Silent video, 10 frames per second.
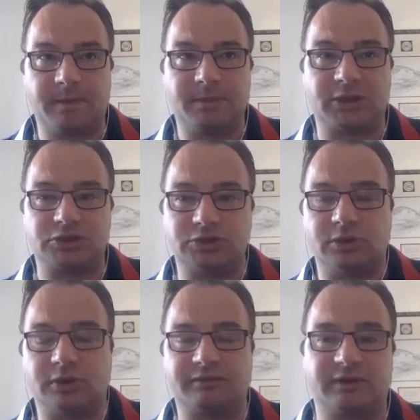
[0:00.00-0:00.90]
Because
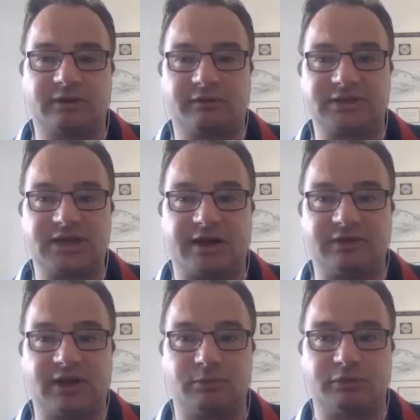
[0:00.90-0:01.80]
you obviously have
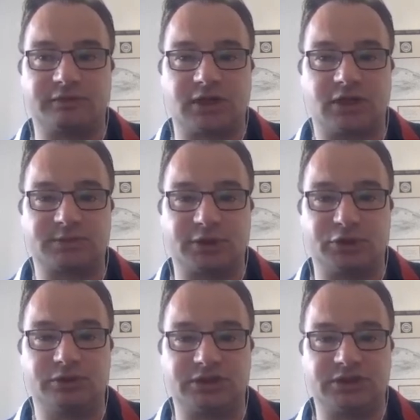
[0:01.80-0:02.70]
a number of tasks where
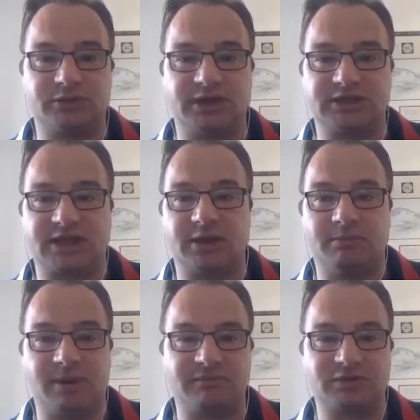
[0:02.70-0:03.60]
you still need to get a
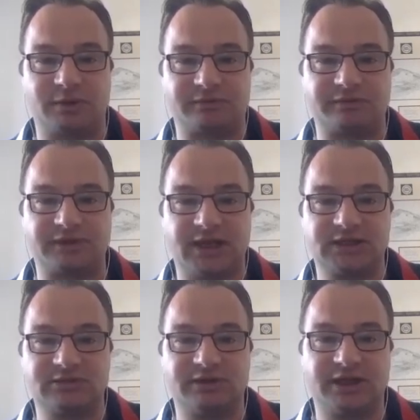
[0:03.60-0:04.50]
month's worth of
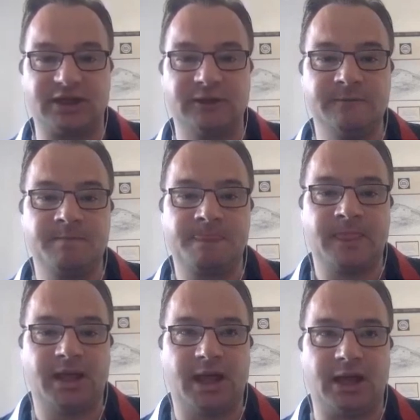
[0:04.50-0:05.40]
data in.
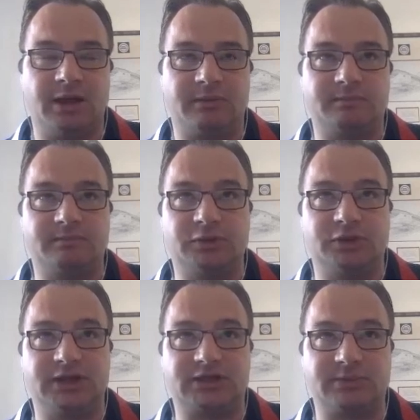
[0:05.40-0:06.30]
You
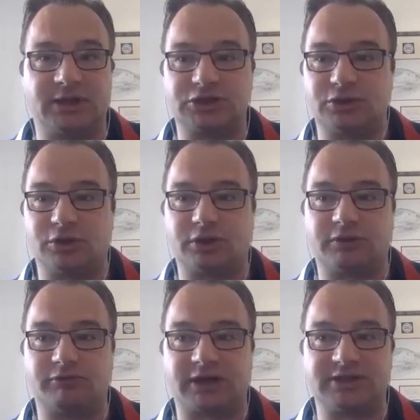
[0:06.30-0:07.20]
need to make sure that
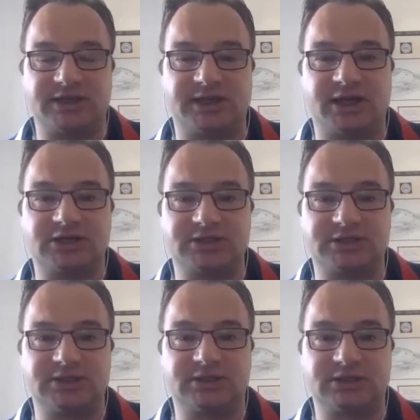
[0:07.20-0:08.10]
the
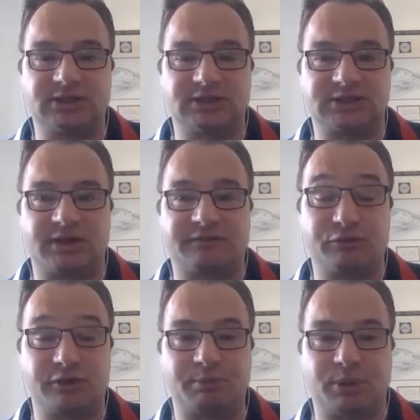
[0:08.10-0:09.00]
reconciliations and stuff
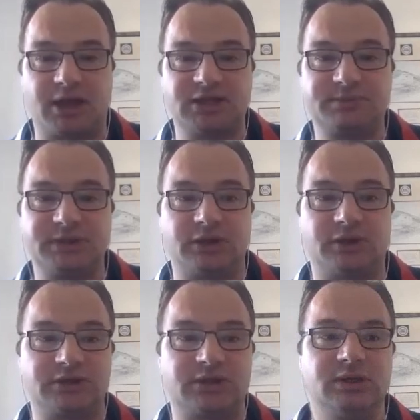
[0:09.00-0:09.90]
are in place,
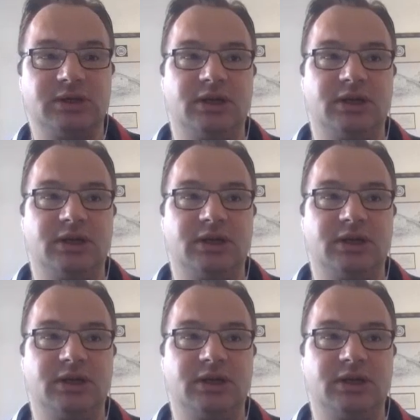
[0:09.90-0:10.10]
because